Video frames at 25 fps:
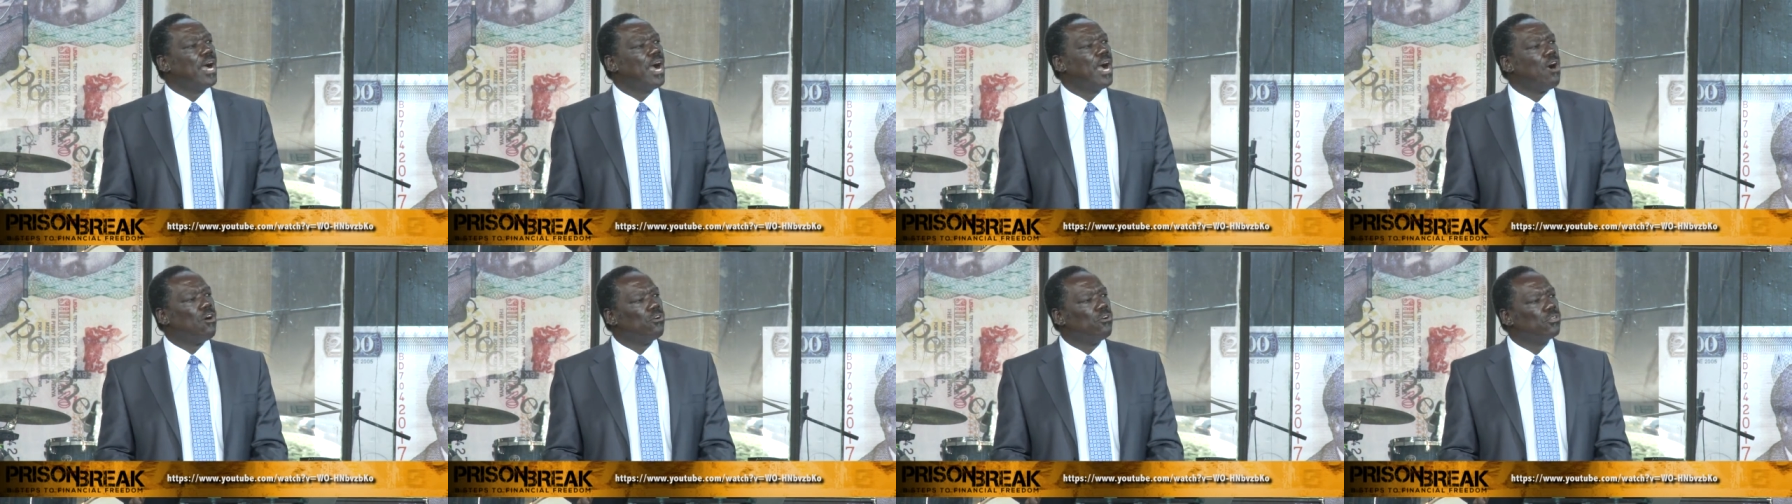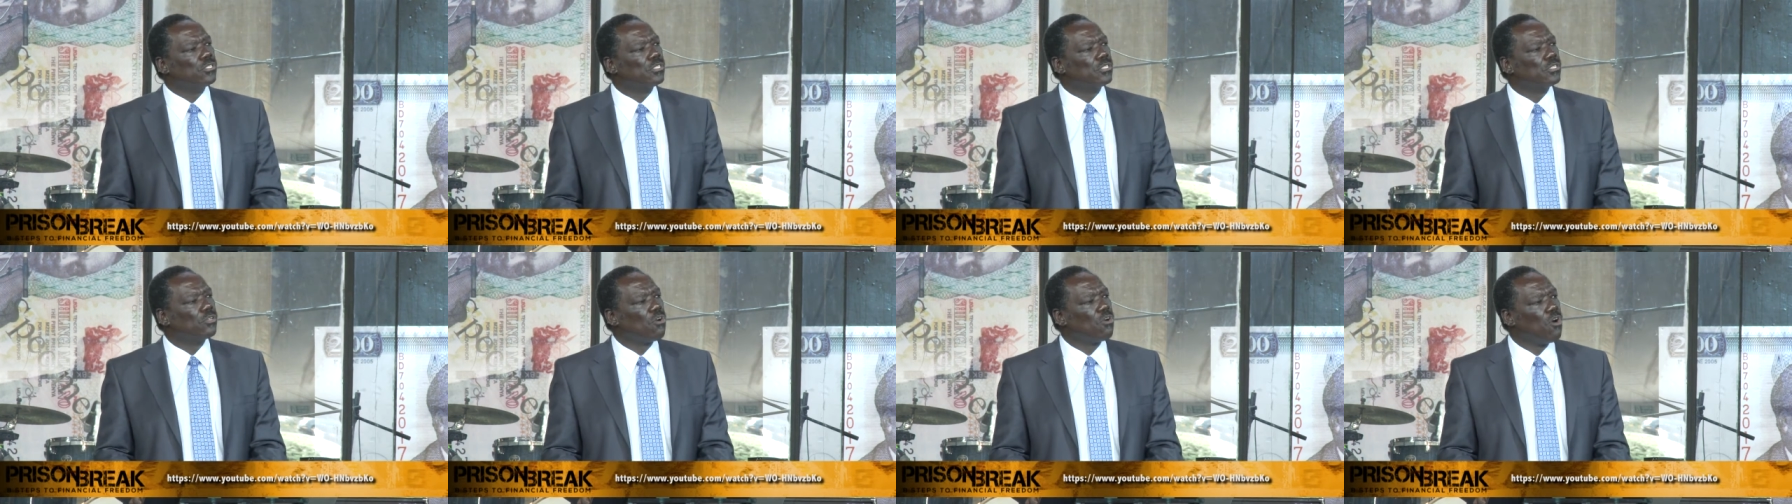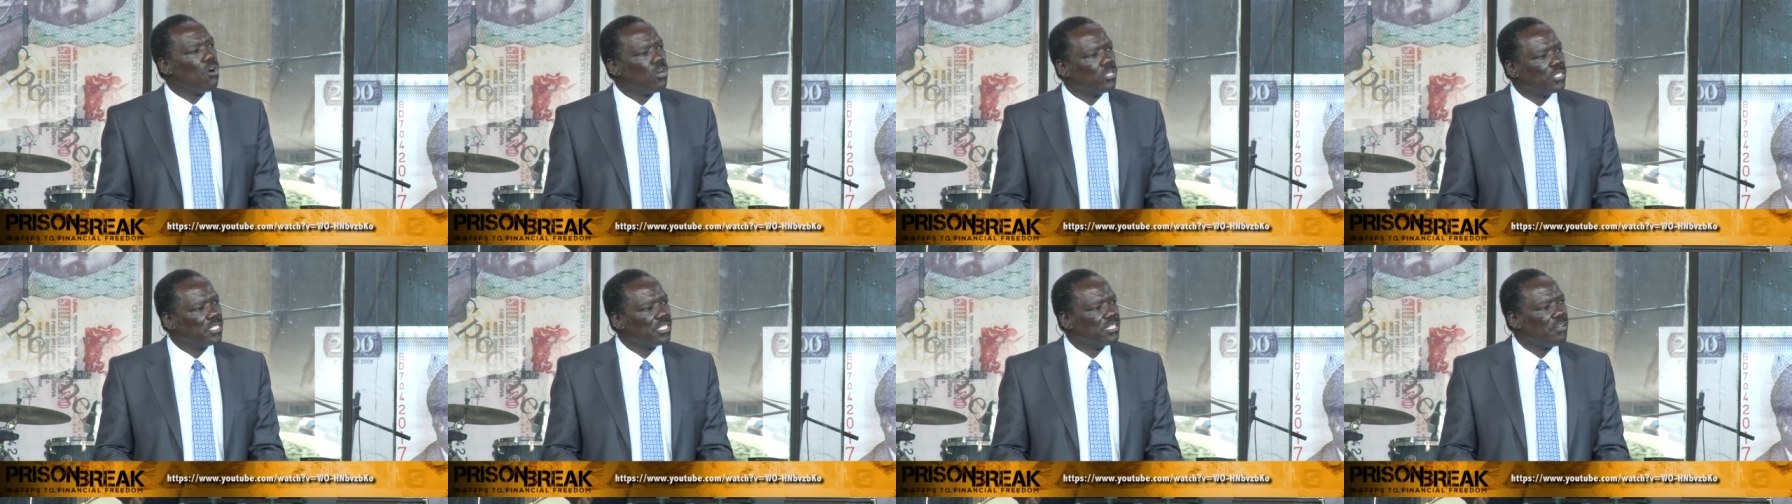house
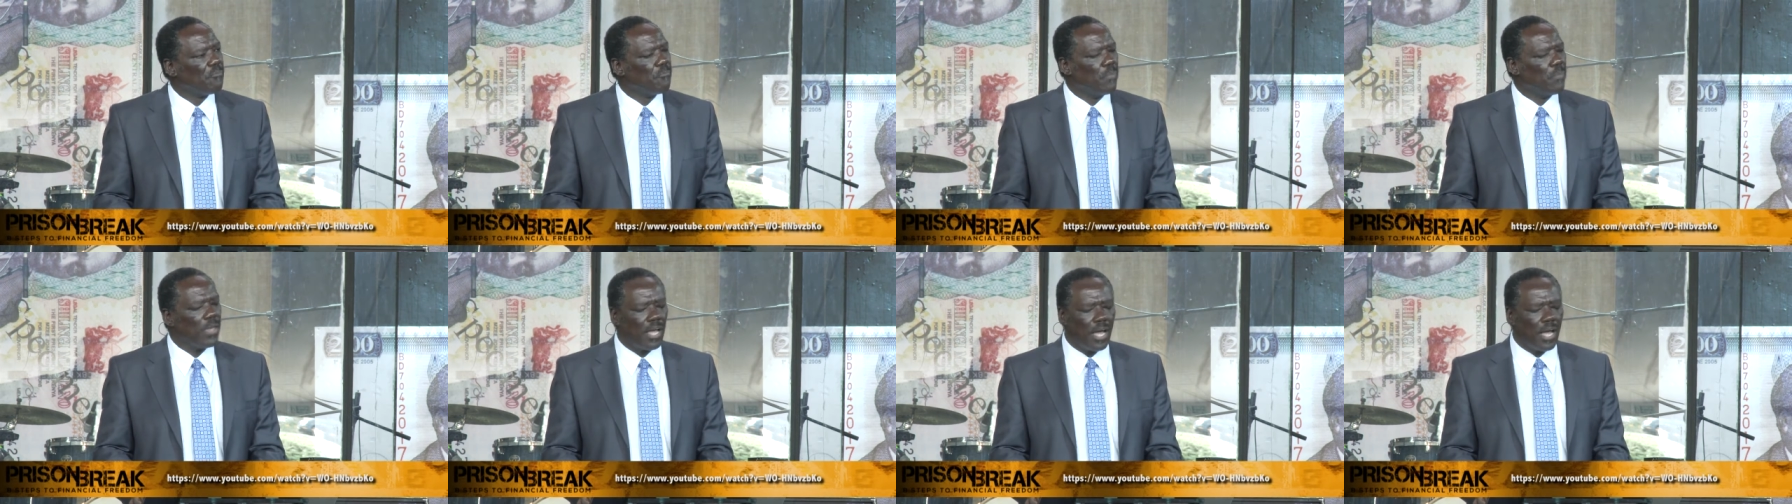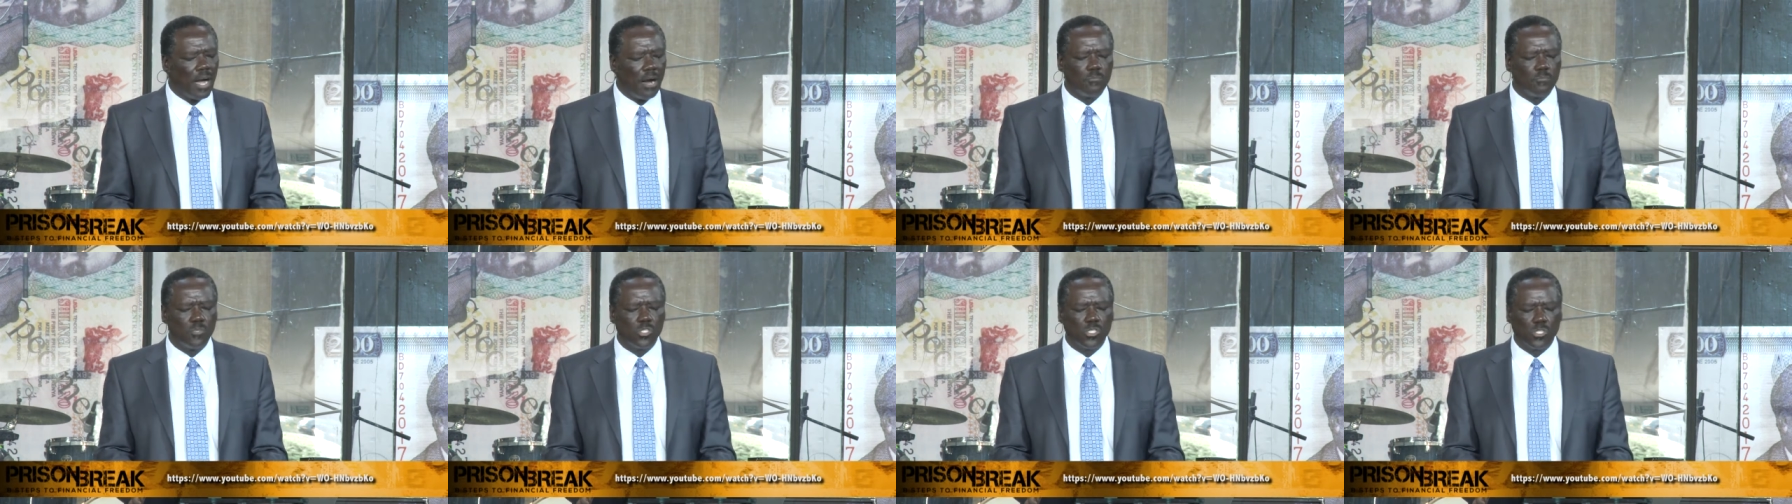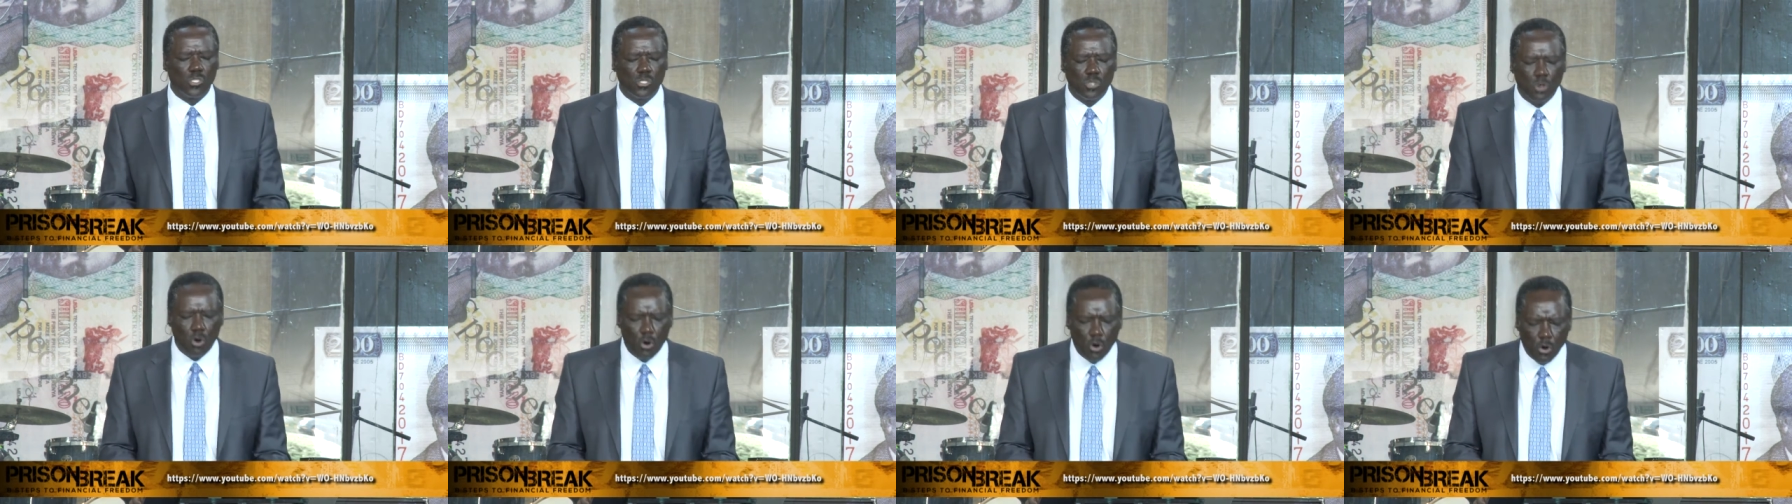costs have become
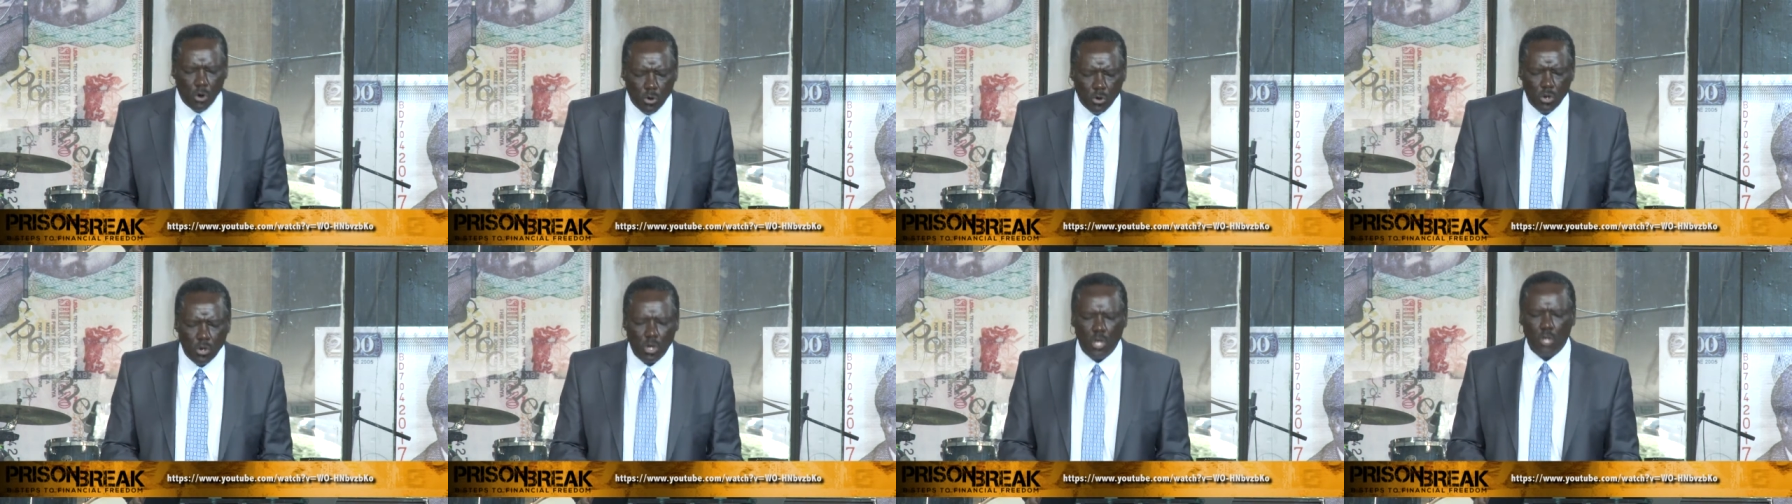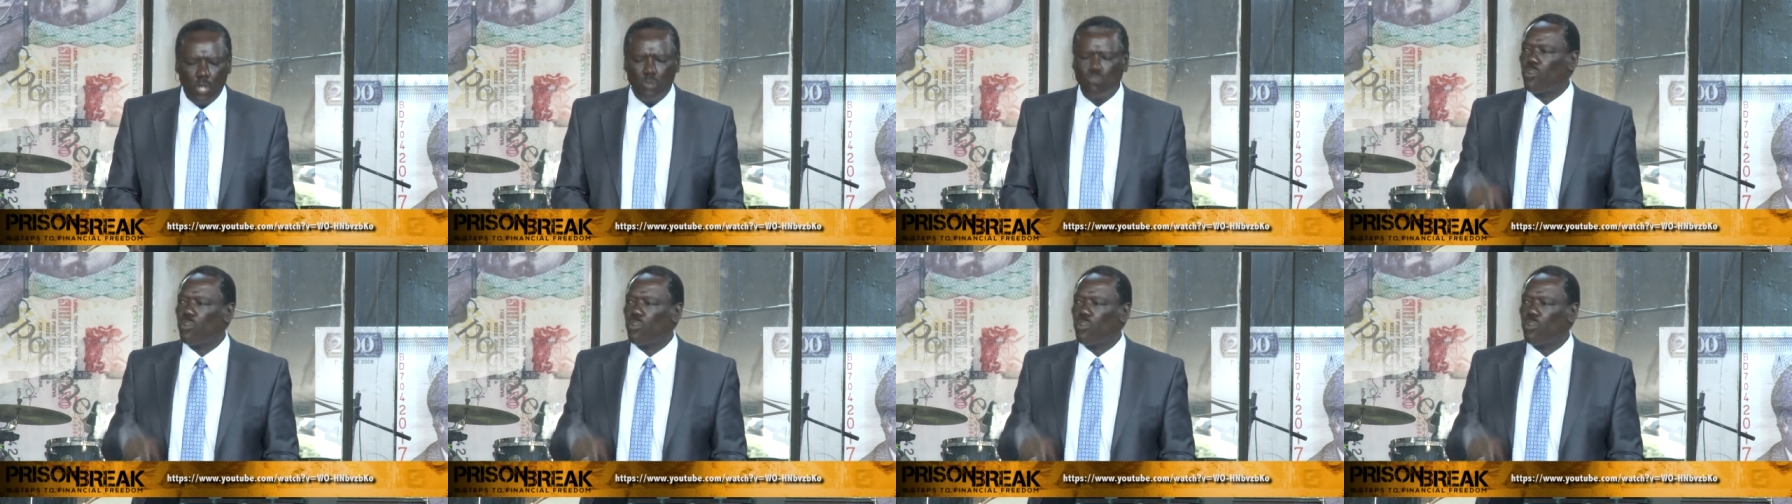so